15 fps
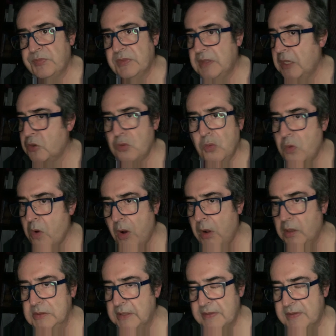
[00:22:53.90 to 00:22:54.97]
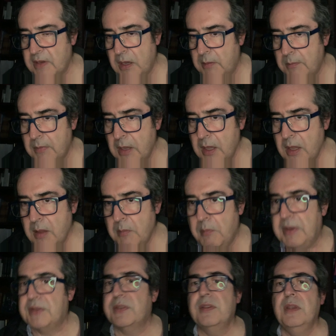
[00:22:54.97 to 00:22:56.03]
They do all the same,
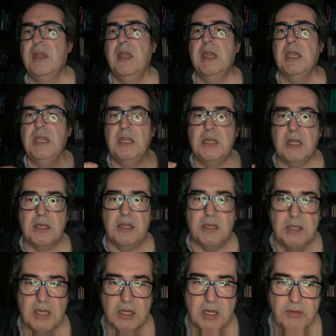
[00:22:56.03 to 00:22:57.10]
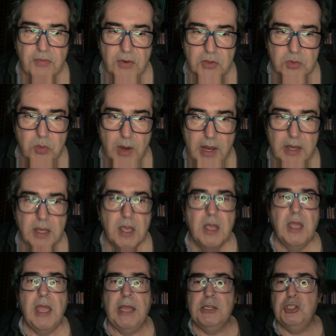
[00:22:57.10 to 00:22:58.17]
but in a different way,
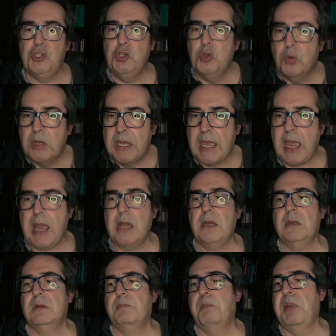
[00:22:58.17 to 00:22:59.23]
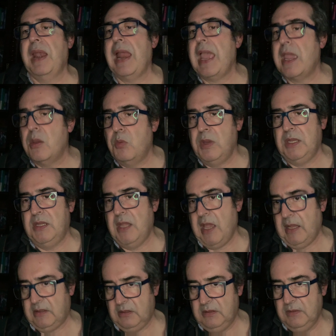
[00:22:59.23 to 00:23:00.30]
and you can play with that.